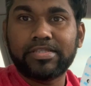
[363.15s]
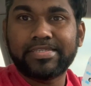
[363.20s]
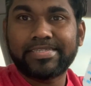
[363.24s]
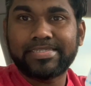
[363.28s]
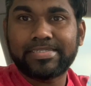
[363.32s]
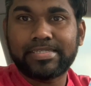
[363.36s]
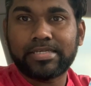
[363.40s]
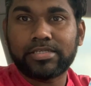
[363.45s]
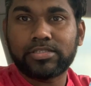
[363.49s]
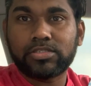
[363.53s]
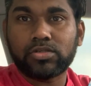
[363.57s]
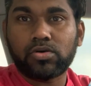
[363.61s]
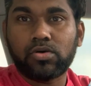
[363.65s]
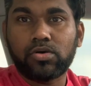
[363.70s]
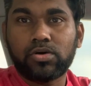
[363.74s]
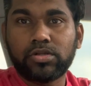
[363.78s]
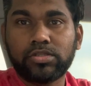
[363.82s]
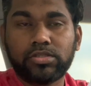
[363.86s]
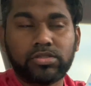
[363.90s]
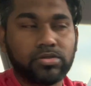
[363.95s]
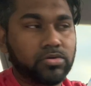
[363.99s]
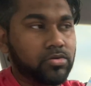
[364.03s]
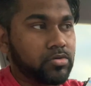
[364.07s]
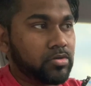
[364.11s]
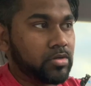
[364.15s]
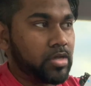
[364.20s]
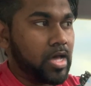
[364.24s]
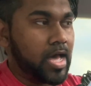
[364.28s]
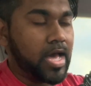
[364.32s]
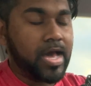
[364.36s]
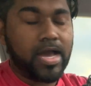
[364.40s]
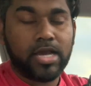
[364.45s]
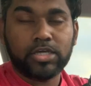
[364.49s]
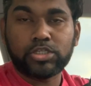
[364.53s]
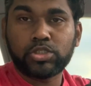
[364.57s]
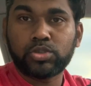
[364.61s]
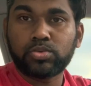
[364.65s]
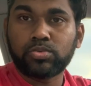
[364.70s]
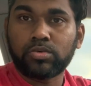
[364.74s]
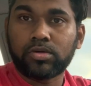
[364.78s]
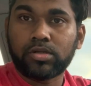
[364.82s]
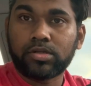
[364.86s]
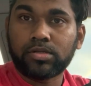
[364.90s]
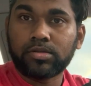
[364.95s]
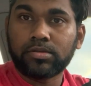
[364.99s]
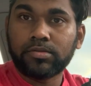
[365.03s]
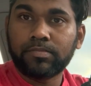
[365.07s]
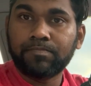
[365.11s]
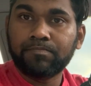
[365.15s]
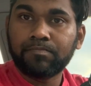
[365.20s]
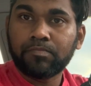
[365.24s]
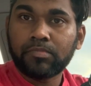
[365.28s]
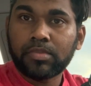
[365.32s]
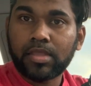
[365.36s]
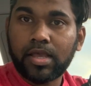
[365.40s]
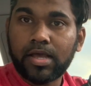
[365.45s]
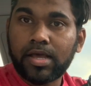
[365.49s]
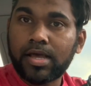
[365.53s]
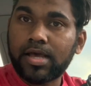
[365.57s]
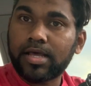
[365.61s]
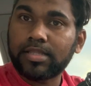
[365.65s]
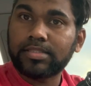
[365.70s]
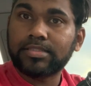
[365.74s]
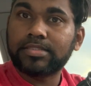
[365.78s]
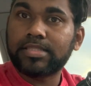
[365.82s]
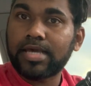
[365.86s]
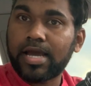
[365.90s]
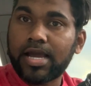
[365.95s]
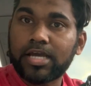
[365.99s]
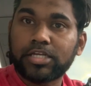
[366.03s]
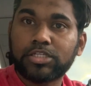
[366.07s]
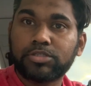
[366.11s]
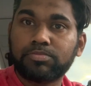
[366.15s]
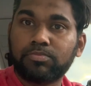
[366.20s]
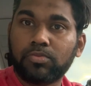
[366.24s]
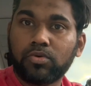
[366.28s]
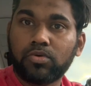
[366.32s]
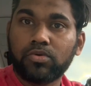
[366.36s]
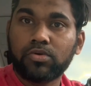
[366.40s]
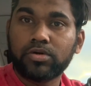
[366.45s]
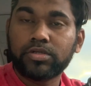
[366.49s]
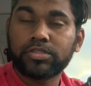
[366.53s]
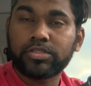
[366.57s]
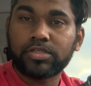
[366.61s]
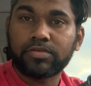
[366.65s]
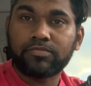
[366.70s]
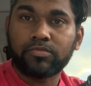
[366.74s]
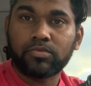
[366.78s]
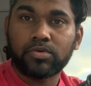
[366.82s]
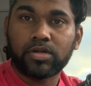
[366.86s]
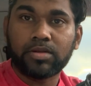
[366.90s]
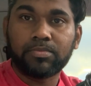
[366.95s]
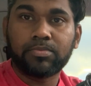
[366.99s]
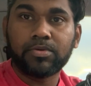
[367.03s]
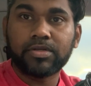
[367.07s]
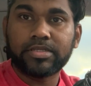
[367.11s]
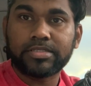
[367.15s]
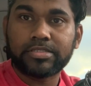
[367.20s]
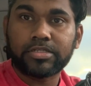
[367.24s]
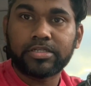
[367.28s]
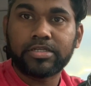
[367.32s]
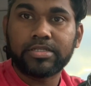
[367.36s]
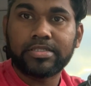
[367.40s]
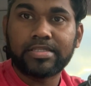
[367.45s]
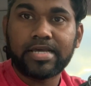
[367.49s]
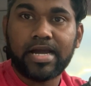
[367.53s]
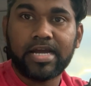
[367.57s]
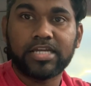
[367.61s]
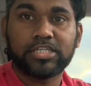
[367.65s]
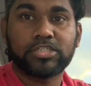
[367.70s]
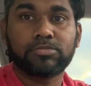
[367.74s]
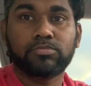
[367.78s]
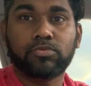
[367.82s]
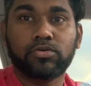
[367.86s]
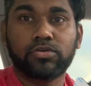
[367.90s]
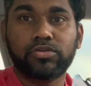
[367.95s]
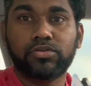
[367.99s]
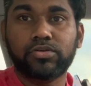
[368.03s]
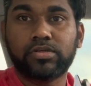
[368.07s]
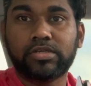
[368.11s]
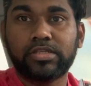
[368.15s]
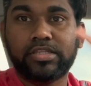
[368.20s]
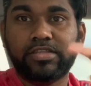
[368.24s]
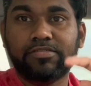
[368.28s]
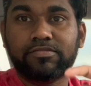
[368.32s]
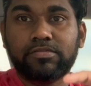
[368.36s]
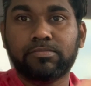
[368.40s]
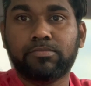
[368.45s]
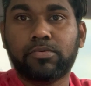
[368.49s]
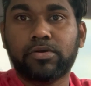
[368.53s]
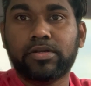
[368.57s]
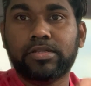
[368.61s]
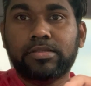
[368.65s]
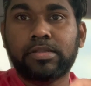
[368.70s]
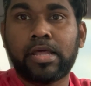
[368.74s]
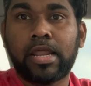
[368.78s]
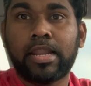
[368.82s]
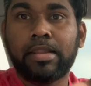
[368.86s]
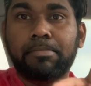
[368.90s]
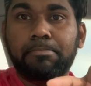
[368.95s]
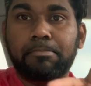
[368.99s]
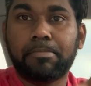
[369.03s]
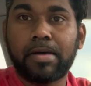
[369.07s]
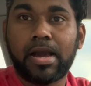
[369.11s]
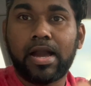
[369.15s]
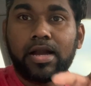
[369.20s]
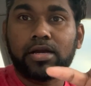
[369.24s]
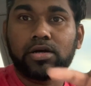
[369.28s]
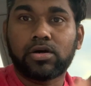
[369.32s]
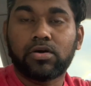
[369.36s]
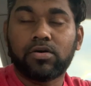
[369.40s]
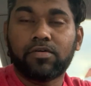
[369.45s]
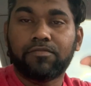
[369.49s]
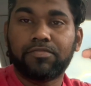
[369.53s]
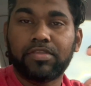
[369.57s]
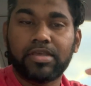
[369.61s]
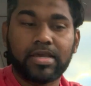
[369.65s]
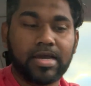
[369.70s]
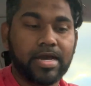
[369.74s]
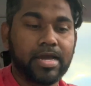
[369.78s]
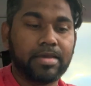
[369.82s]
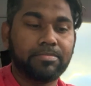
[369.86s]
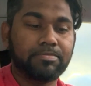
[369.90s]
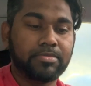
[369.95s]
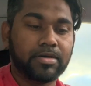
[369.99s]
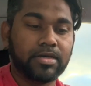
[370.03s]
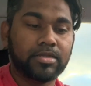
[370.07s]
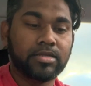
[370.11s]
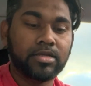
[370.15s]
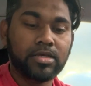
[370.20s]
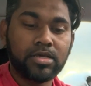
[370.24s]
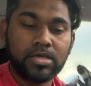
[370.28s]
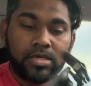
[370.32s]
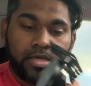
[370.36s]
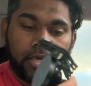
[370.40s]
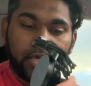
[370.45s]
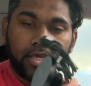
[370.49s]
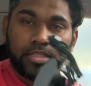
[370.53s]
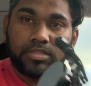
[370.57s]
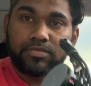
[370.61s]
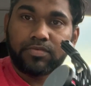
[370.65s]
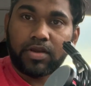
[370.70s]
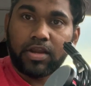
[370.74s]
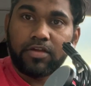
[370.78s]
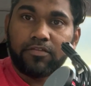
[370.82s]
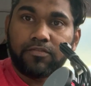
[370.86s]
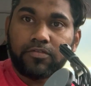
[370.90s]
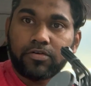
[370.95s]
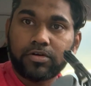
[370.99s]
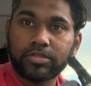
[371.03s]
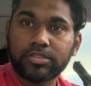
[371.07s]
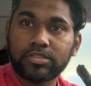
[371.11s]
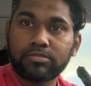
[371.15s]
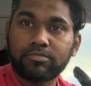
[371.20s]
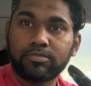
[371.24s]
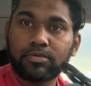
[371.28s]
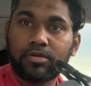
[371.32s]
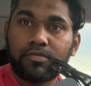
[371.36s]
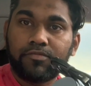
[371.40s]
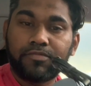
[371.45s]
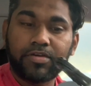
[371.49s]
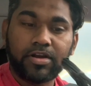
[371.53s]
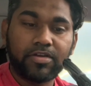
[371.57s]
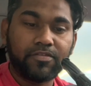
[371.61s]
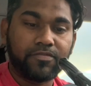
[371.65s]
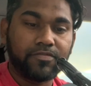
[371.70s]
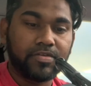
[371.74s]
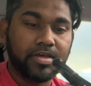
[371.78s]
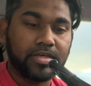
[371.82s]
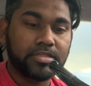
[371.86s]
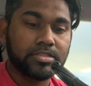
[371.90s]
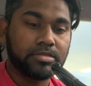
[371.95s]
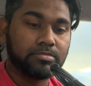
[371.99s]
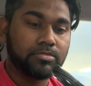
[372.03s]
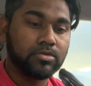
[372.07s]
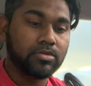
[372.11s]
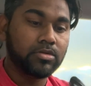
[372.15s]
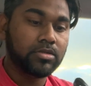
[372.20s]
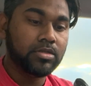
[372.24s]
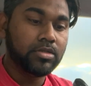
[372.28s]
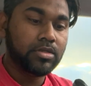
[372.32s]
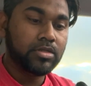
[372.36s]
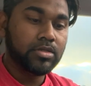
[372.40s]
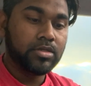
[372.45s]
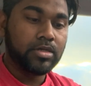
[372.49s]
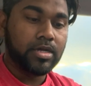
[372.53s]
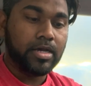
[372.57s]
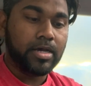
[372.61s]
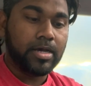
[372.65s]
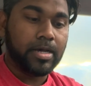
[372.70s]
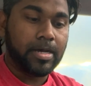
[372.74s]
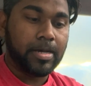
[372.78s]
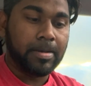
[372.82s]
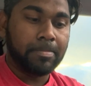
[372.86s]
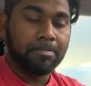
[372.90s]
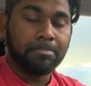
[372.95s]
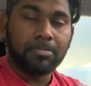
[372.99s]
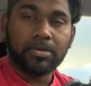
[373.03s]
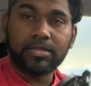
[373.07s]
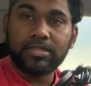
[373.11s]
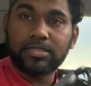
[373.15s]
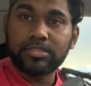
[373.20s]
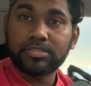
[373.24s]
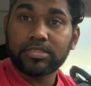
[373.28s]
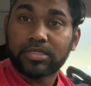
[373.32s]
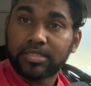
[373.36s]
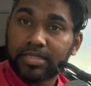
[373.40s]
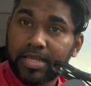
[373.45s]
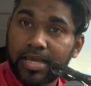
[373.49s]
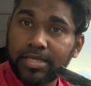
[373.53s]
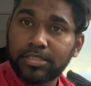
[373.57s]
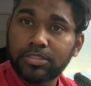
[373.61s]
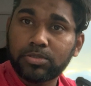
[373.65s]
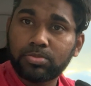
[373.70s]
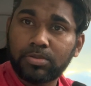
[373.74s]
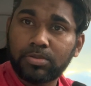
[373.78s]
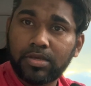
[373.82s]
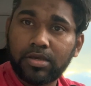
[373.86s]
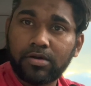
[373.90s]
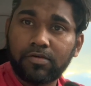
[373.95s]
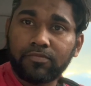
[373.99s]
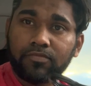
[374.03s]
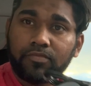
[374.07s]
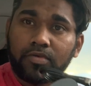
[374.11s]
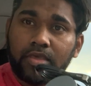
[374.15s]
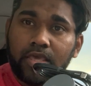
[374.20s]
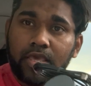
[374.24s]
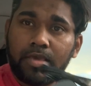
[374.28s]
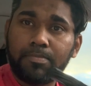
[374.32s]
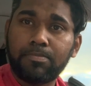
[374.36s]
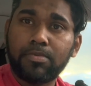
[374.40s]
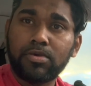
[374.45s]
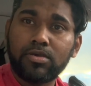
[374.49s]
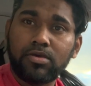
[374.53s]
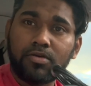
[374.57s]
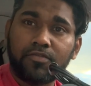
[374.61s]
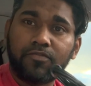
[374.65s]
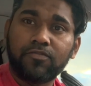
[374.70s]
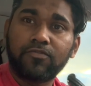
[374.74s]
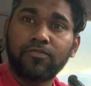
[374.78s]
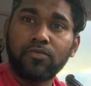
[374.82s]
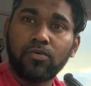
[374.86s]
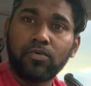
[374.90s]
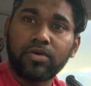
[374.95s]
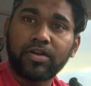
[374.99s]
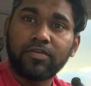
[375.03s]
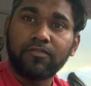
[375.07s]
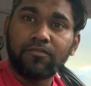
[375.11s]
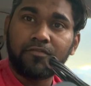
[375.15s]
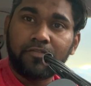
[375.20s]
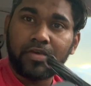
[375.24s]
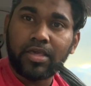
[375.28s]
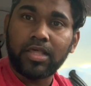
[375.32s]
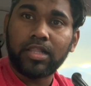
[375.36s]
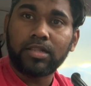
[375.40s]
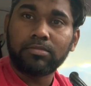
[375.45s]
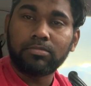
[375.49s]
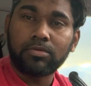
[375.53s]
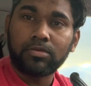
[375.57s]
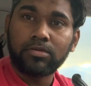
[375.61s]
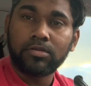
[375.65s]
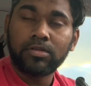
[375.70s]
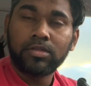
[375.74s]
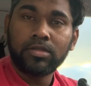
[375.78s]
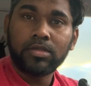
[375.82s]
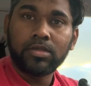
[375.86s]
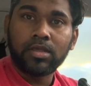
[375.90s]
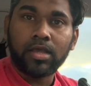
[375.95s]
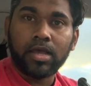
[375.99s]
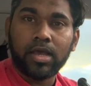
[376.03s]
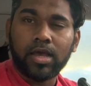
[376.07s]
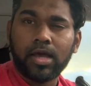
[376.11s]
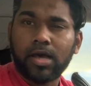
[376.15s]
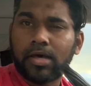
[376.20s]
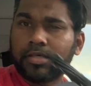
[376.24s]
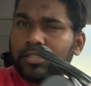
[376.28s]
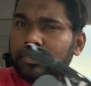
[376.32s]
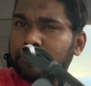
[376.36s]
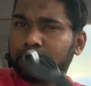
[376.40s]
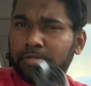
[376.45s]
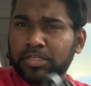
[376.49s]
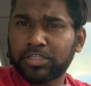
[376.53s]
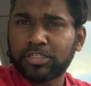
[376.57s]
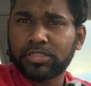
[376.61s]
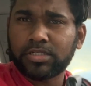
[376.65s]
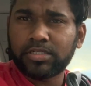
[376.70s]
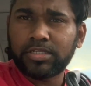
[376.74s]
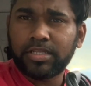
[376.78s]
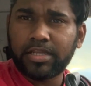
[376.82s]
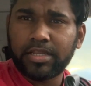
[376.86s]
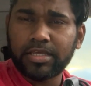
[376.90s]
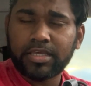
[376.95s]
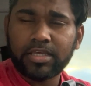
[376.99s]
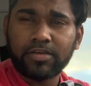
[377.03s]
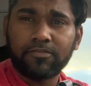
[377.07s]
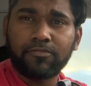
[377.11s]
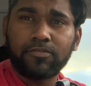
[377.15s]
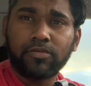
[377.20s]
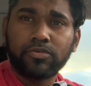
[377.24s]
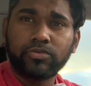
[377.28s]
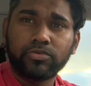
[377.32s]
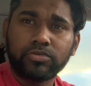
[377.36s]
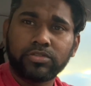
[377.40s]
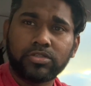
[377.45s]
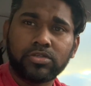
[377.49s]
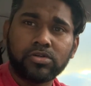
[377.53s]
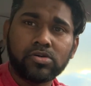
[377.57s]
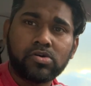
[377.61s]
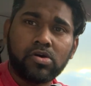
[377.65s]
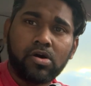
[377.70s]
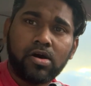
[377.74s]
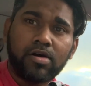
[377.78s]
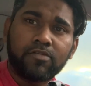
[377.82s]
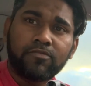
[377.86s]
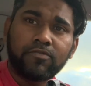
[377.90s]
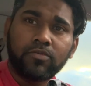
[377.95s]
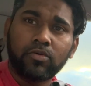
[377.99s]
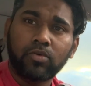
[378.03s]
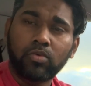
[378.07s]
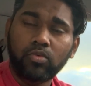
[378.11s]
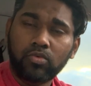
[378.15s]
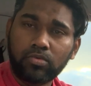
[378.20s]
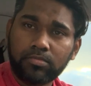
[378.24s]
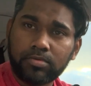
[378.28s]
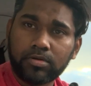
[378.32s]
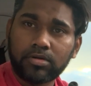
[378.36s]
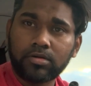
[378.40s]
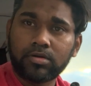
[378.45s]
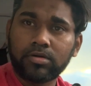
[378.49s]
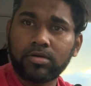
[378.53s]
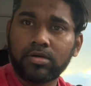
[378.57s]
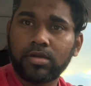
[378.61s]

sticks on your actual dashboard, so if you want to put this on your dashboard, you can even put it at the back of the iPad. It's very versatile, very flexible, but it's a nice way of keeping your phone available, especially like if you're using your car for Uber